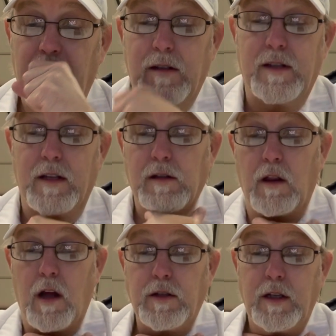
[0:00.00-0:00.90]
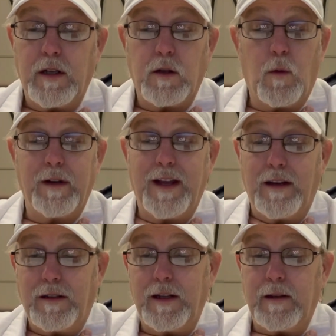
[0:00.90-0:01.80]
Since launching in
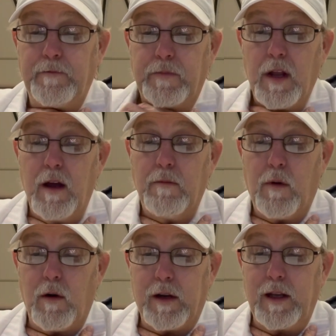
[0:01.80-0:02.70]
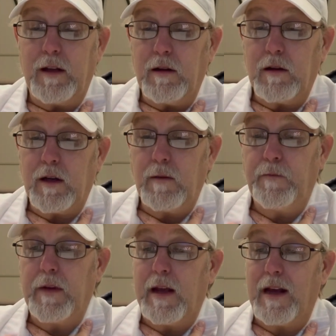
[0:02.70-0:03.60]
2018, Pork King Good
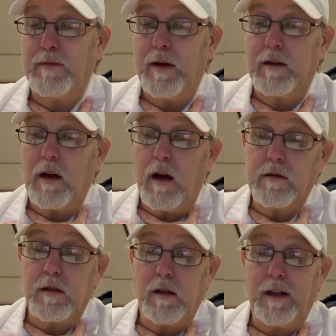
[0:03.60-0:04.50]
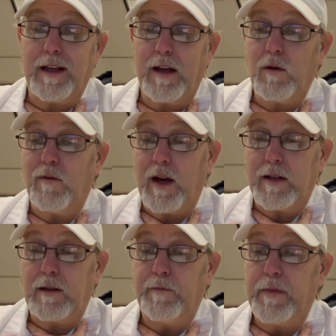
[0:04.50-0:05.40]
has been constantly
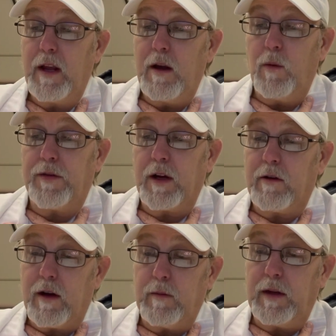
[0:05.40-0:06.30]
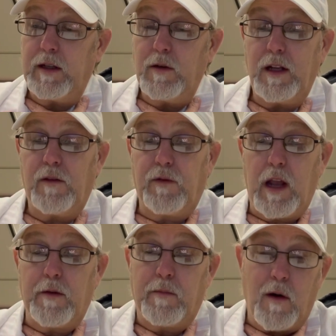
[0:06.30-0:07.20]
innovating with incredibly unique
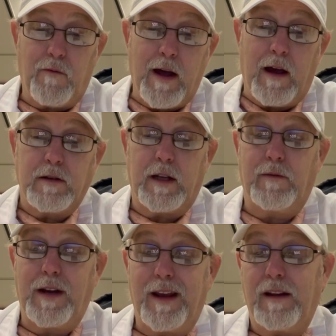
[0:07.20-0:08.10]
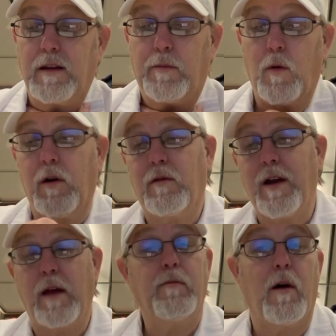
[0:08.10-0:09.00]
flavor profiles that have taken the pork
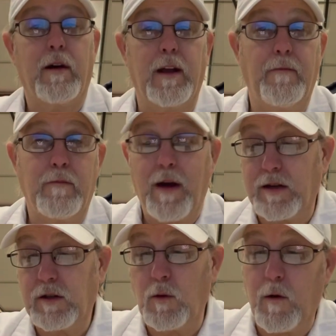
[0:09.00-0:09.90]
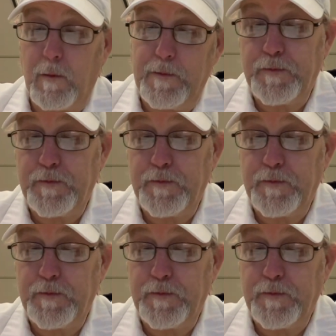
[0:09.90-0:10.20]
rind market by storm